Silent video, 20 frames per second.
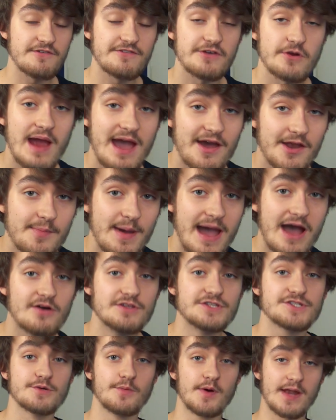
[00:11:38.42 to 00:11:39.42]
if you're out and about
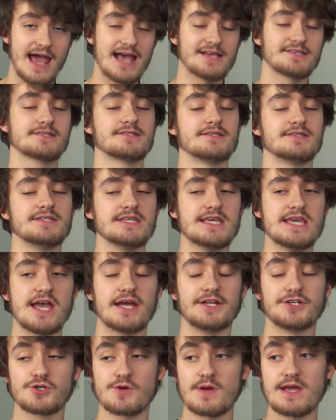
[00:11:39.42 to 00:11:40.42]
and someone asks to see
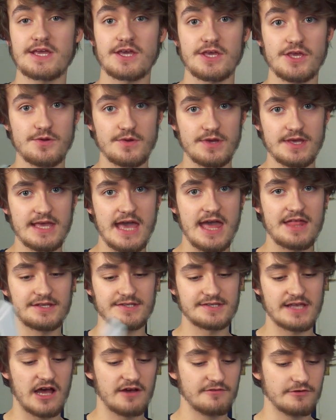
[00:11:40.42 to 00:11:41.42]
a trick, you can get
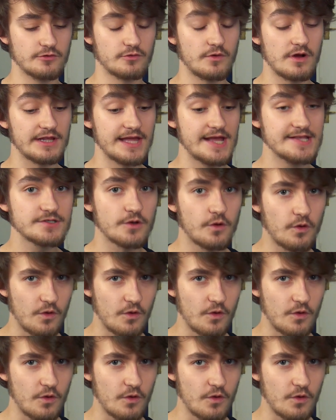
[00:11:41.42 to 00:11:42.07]
this out of your wallet,